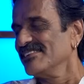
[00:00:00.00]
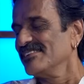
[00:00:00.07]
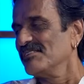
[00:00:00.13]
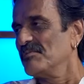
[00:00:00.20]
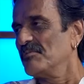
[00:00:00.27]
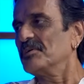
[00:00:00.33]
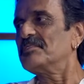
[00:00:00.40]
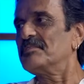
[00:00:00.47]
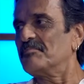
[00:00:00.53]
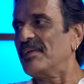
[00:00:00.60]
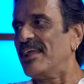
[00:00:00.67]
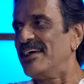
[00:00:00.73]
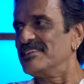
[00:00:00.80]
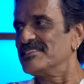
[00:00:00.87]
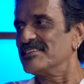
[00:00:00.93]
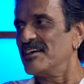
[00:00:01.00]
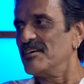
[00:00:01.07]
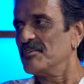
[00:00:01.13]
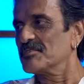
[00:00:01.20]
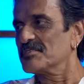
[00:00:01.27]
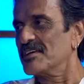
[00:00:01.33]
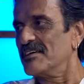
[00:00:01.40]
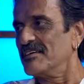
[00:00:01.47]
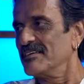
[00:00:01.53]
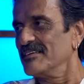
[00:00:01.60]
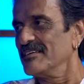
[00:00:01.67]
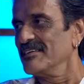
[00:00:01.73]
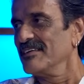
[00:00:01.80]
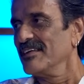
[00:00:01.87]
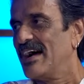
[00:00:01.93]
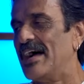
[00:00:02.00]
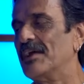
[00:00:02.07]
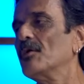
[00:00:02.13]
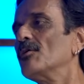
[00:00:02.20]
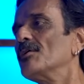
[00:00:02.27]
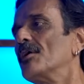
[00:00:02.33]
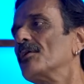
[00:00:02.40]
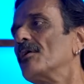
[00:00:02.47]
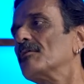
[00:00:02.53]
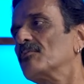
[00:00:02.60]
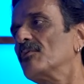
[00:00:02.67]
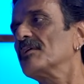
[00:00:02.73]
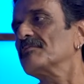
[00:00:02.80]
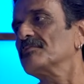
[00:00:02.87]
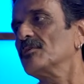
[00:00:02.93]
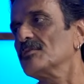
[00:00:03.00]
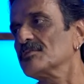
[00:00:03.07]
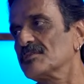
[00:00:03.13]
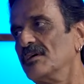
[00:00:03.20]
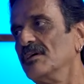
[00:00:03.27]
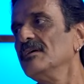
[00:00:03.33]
What are the plans now, Jose? I know you're not one of those